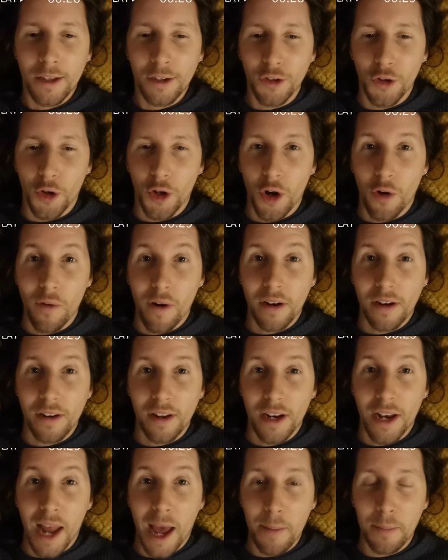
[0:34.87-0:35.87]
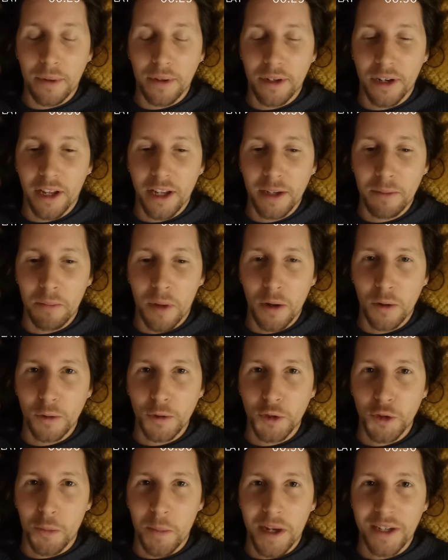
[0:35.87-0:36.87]
going around a lap and like Michael
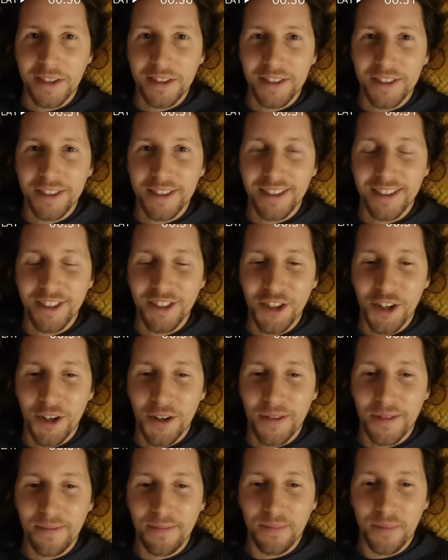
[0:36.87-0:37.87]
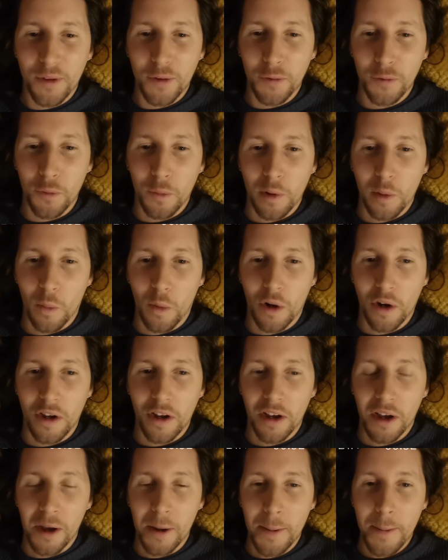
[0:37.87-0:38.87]
Schumacher's, you know, Formula One
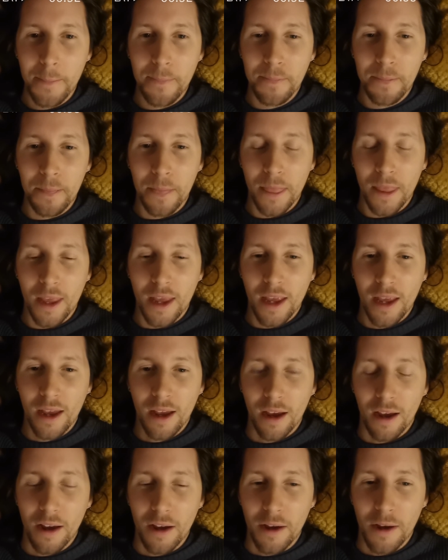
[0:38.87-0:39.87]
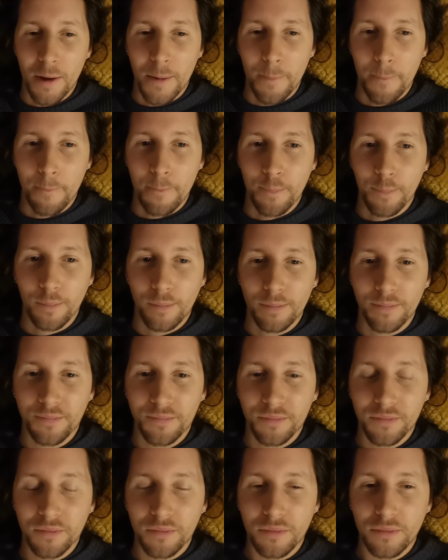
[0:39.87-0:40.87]
car. Um,
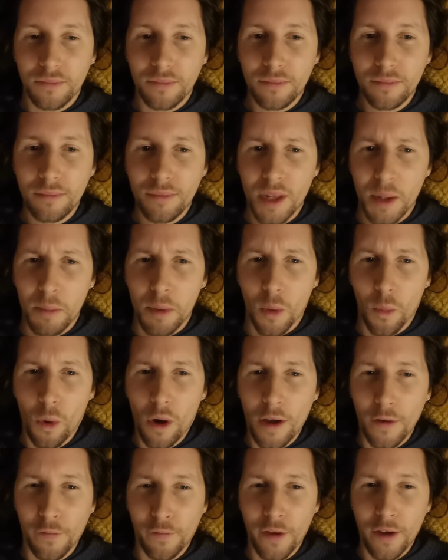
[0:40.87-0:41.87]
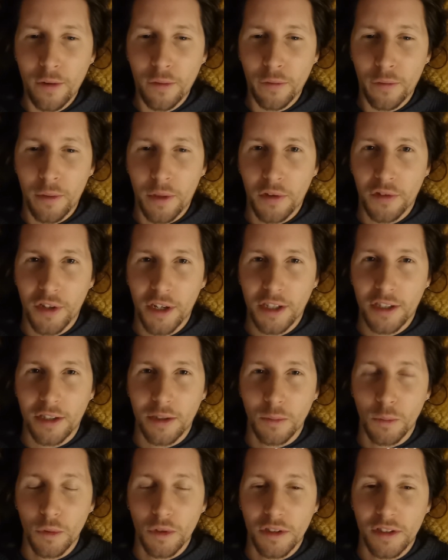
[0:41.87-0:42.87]
but what I felt from the
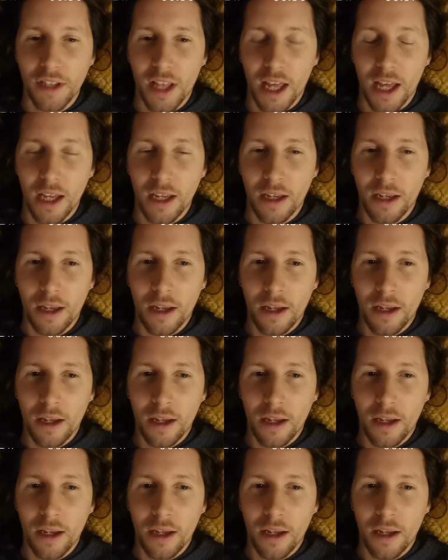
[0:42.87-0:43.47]
session was that